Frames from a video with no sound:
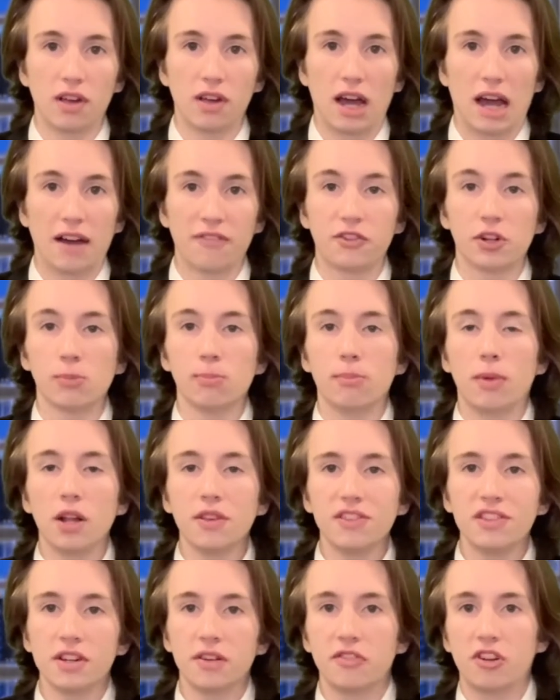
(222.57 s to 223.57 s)
after months
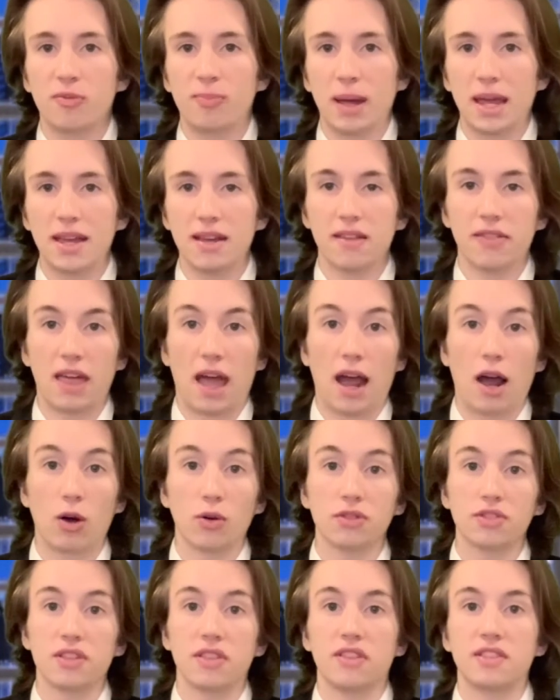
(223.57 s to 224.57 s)
of debate in the
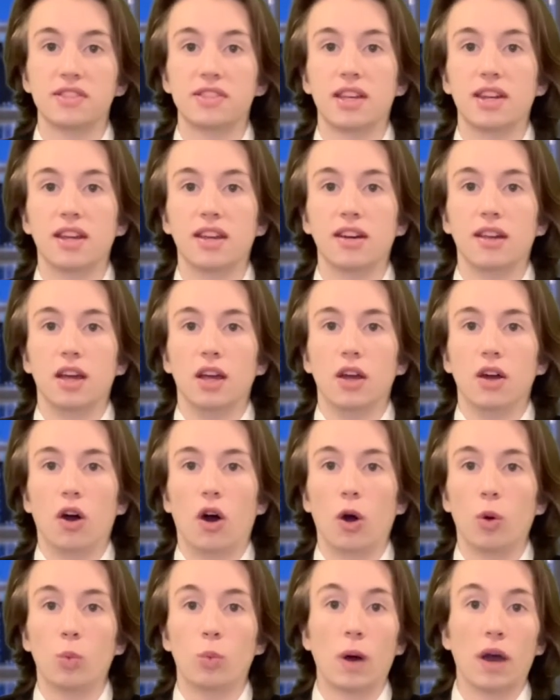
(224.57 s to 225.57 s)
House and the Senate
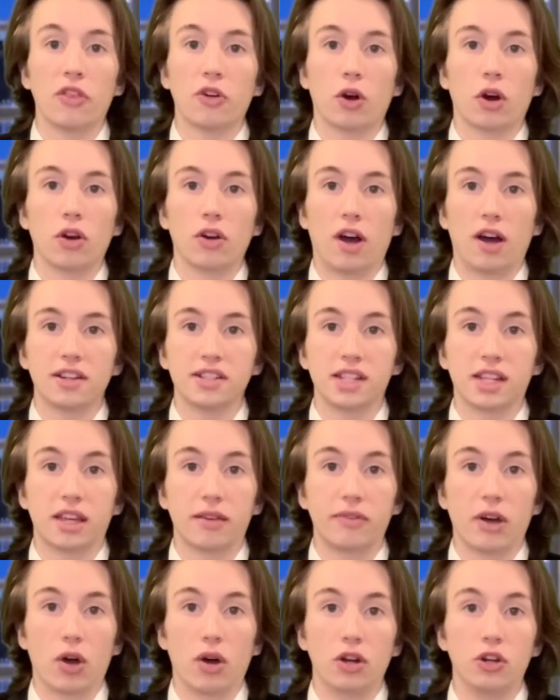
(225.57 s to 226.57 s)
on whether or not to give
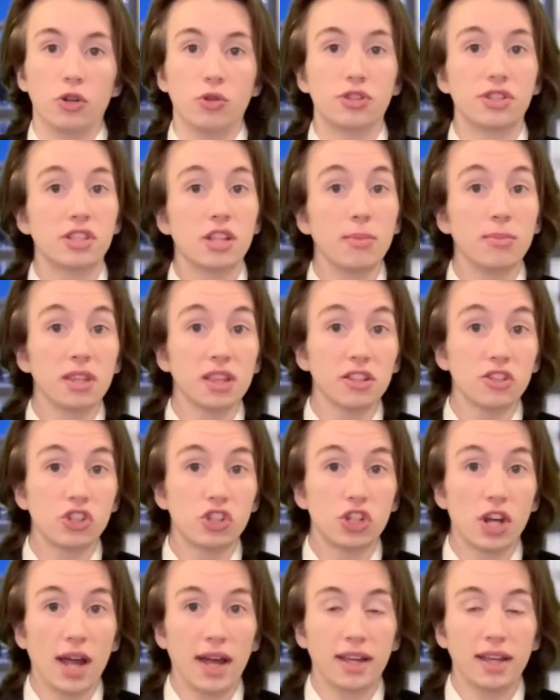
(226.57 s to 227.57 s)
out a new stimulus
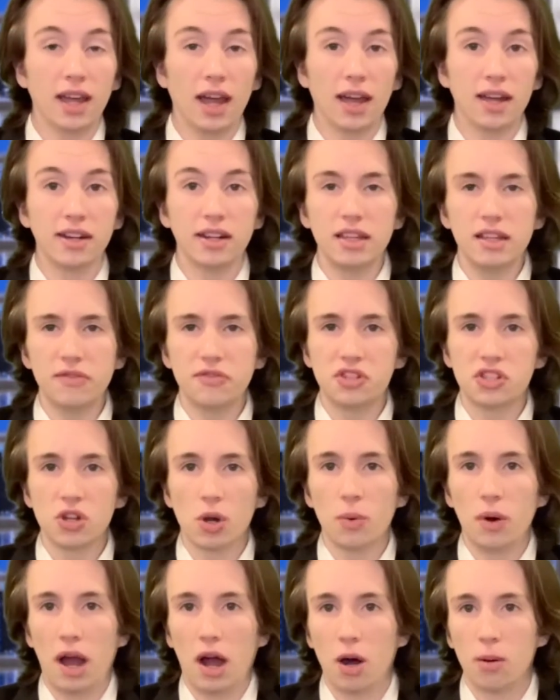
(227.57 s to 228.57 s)
check, and if so,
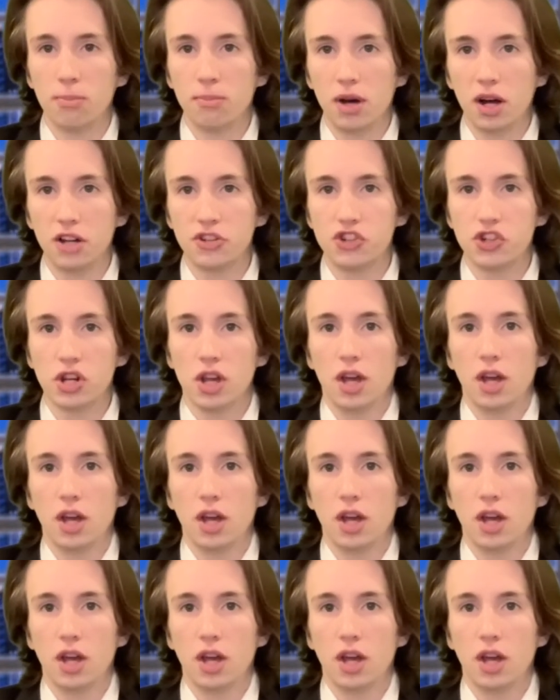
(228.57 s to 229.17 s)
how much,